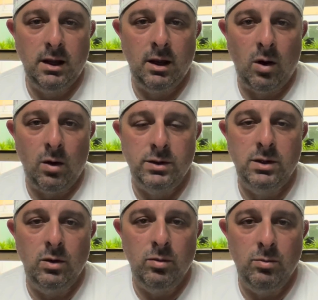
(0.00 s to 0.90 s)
And
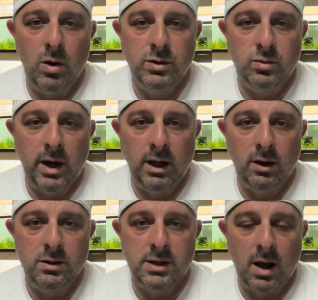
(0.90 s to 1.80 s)
also most
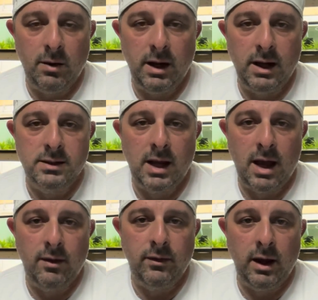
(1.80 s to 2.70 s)
regulators nowadays
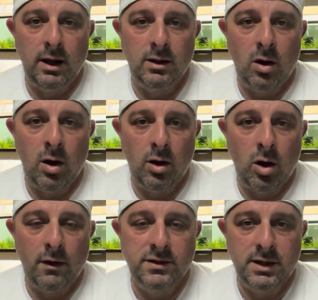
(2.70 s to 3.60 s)
have a
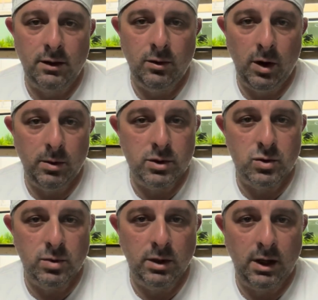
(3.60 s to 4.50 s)
on-off solenoid, which is
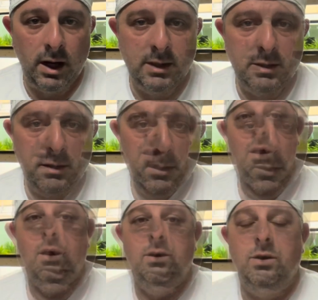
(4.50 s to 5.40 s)
really nice.
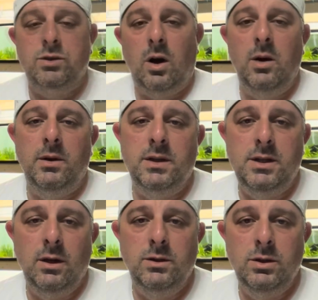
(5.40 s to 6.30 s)
So starting with the
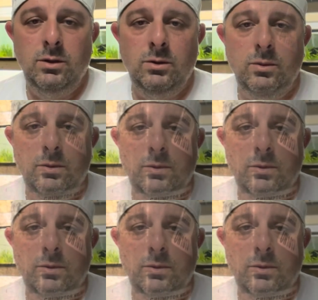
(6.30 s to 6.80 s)
CO2